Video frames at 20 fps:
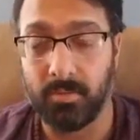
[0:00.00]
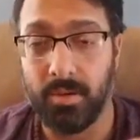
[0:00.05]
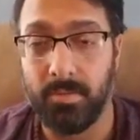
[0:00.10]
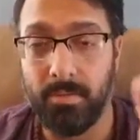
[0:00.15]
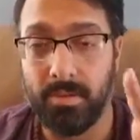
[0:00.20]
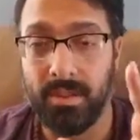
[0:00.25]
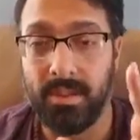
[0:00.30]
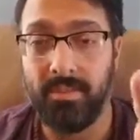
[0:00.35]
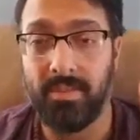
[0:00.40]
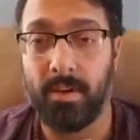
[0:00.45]
we
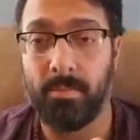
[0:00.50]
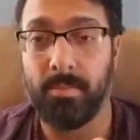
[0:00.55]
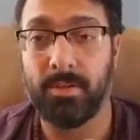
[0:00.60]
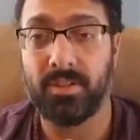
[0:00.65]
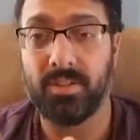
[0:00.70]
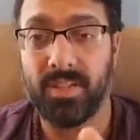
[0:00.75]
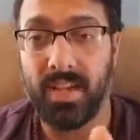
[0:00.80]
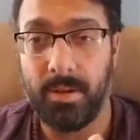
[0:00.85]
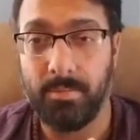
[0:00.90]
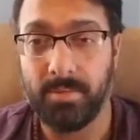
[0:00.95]
believe our
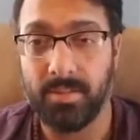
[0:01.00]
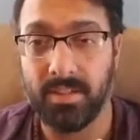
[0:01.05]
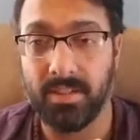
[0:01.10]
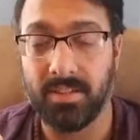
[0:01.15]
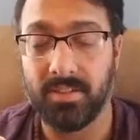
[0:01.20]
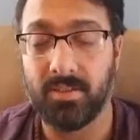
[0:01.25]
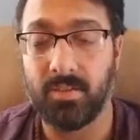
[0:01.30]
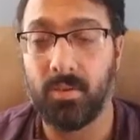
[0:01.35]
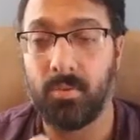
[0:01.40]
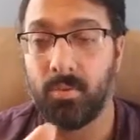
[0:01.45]

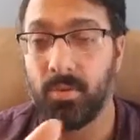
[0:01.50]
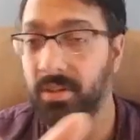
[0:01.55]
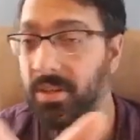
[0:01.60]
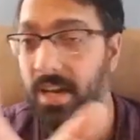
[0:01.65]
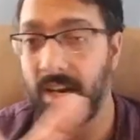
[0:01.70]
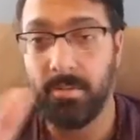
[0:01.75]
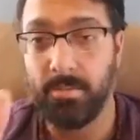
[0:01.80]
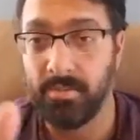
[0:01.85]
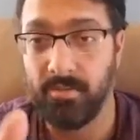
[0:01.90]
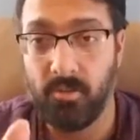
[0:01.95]
perceptions were
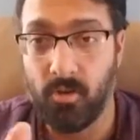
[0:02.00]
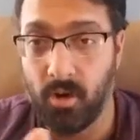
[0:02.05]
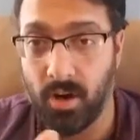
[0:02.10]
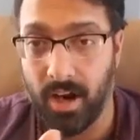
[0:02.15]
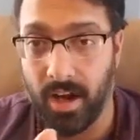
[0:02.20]
there before